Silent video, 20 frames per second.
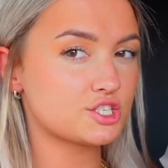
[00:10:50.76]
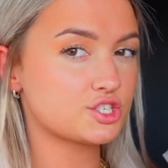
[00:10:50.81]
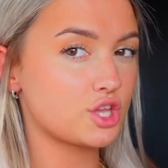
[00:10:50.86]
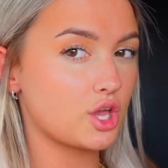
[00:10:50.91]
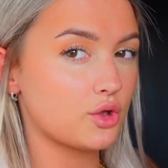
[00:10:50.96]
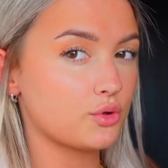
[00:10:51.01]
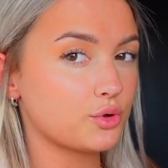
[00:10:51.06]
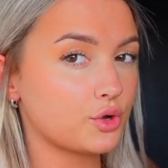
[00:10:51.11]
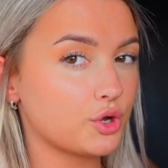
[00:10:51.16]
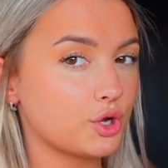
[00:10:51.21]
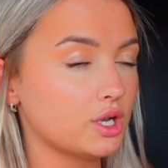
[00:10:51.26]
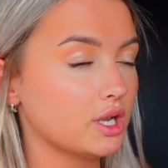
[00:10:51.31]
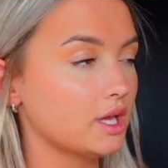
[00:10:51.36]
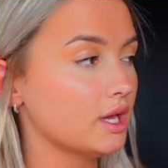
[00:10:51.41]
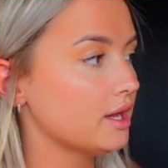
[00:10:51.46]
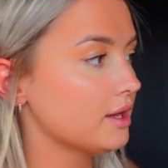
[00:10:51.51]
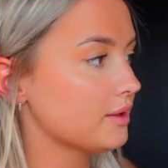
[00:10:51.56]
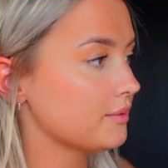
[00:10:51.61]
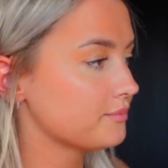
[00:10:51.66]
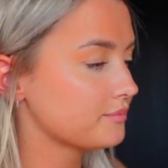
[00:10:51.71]
stone
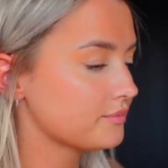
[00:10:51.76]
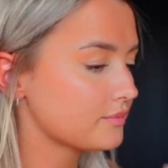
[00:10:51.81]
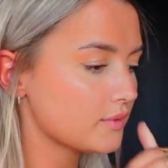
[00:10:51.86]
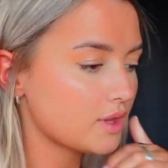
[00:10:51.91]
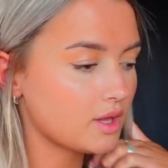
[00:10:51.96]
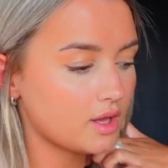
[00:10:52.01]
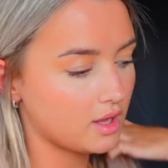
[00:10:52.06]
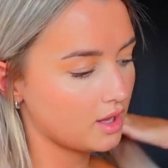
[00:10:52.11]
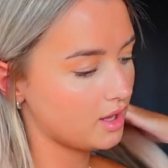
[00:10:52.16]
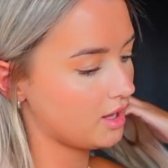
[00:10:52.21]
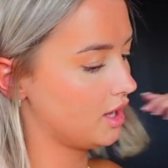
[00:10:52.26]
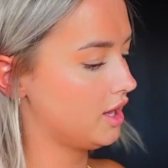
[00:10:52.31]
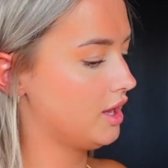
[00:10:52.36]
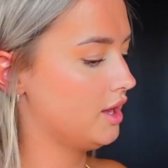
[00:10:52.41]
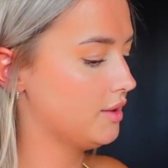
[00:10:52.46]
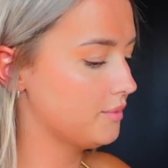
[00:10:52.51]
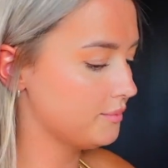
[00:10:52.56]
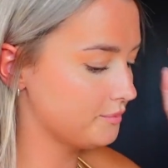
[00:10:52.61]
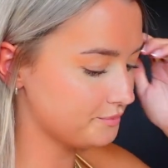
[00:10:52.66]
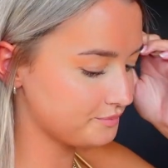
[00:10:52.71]
colour.
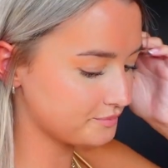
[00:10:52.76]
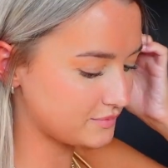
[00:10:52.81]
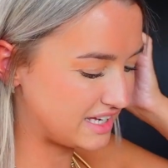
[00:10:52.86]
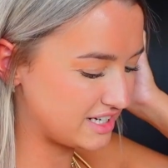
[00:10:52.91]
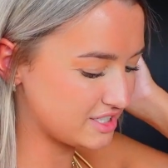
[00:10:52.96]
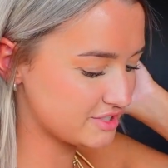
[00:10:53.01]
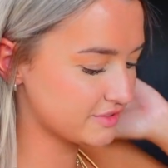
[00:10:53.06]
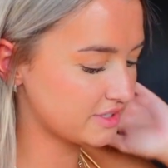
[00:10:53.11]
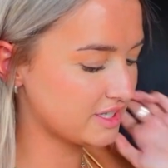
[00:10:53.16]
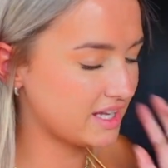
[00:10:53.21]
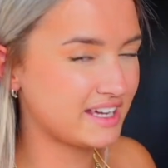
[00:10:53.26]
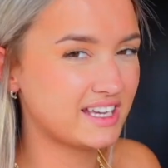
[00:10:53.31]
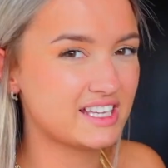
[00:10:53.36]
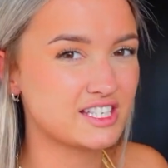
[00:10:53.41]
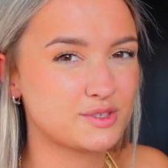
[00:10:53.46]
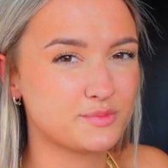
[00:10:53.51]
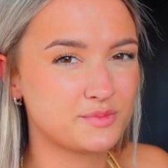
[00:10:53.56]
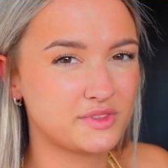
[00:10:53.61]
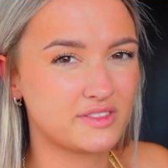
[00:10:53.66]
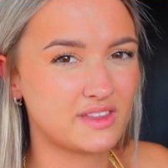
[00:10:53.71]
Um, I just feel like
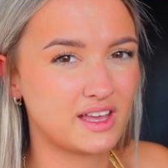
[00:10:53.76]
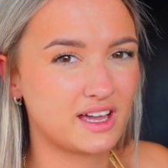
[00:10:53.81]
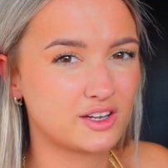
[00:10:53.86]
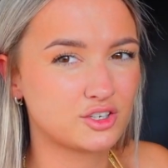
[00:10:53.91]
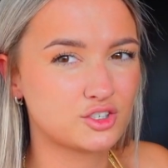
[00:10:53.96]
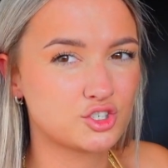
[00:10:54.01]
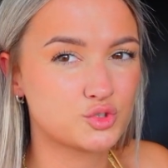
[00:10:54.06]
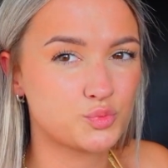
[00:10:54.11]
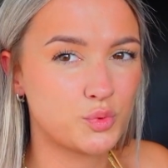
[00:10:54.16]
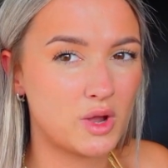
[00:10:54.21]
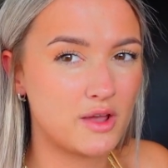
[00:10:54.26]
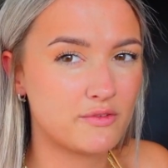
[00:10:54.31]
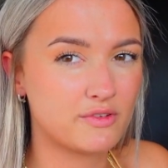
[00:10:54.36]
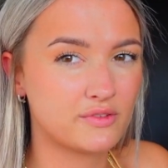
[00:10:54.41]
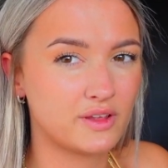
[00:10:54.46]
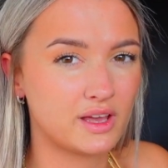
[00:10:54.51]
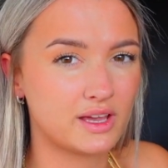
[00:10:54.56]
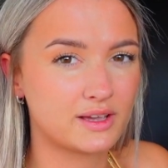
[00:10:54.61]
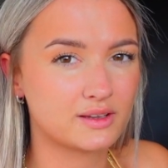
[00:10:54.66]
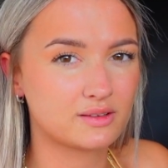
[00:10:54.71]
it's something that I could just wear with
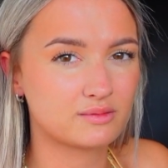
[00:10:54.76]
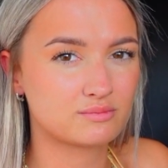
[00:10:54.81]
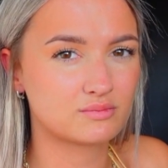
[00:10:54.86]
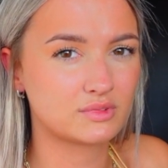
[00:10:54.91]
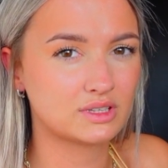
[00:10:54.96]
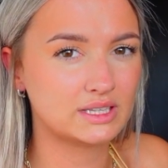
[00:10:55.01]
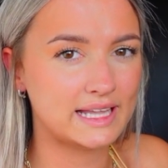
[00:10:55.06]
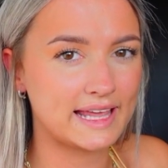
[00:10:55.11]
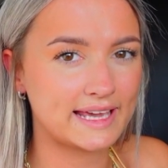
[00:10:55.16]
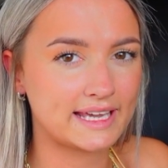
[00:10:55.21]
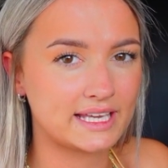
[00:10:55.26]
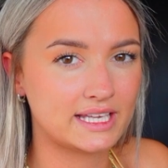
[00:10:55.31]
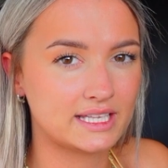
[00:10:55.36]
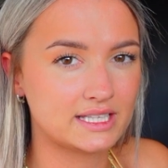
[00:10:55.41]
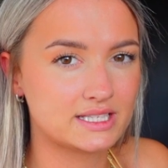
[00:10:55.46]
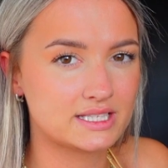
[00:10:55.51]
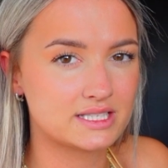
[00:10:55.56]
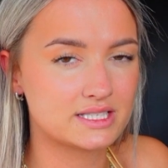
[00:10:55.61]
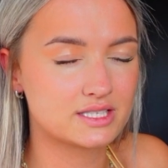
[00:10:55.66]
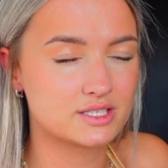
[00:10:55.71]
like
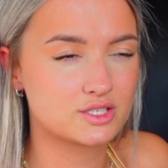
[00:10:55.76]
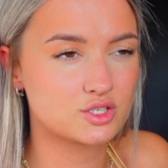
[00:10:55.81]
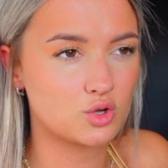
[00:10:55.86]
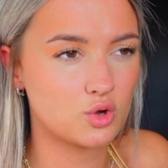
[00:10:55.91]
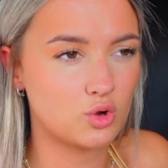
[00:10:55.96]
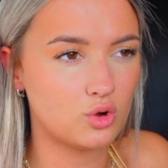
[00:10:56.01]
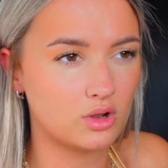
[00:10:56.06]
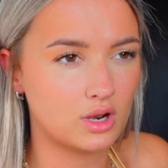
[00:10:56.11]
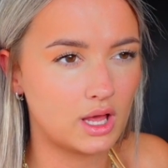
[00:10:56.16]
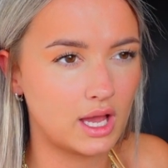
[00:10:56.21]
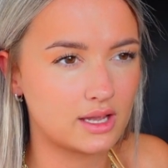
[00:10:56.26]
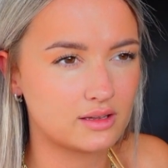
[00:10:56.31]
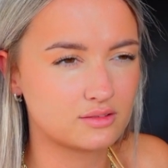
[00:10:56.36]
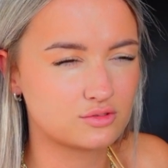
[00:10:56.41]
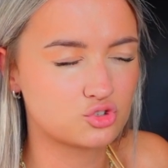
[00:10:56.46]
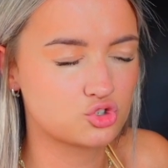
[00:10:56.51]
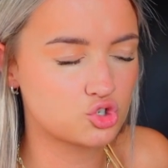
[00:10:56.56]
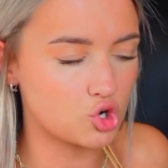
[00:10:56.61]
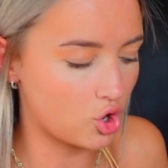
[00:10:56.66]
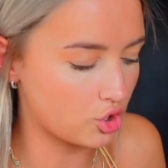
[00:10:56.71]
leggings or
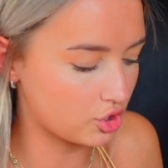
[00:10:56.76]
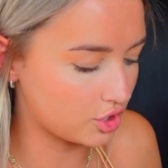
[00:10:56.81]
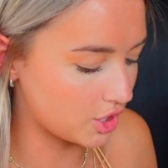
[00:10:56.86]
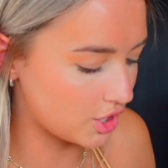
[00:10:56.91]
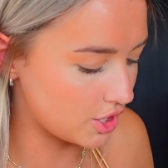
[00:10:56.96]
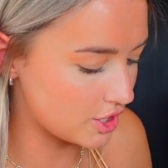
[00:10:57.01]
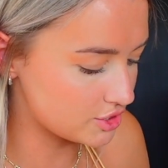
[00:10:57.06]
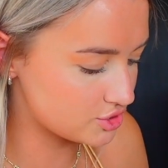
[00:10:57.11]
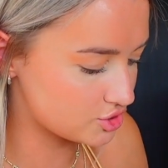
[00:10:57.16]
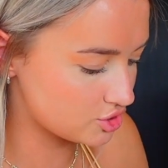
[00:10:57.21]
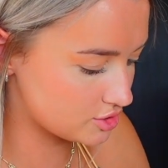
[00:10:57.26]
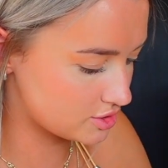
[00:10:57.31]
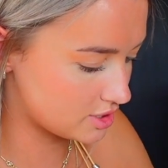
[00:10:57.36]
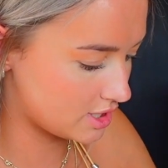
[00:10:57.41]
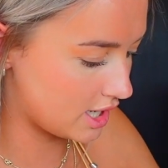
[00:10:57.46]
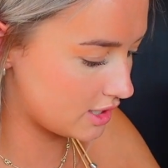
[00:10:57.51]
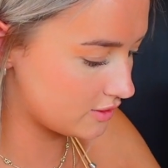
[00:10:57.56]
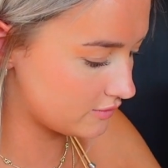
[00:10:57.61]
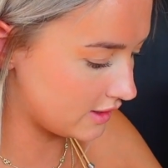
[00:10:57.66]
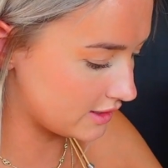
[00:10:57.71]
like joggers just to
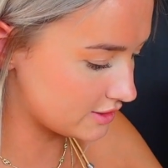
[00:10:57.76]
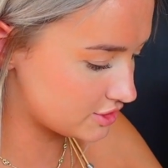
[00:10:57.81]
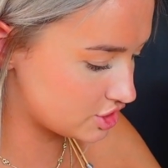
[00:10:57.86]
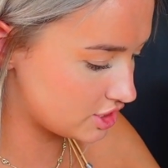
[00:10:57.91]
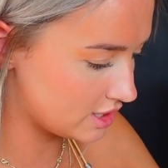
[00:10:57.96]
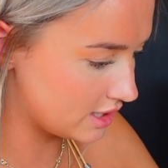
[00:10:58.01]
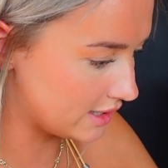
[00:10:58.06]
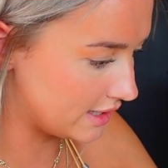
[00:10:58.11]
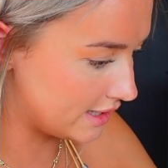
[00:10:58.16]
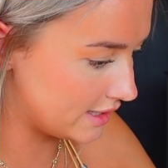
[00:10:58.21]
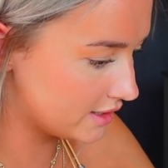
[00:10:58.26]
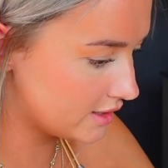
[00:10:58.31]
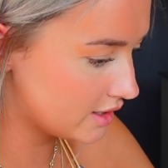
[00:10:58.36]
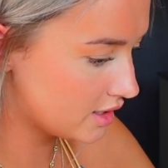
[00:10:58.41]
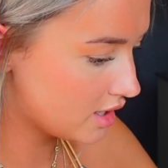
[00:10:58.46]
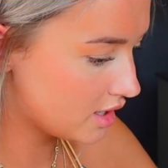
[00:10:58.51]
kind of like chill in.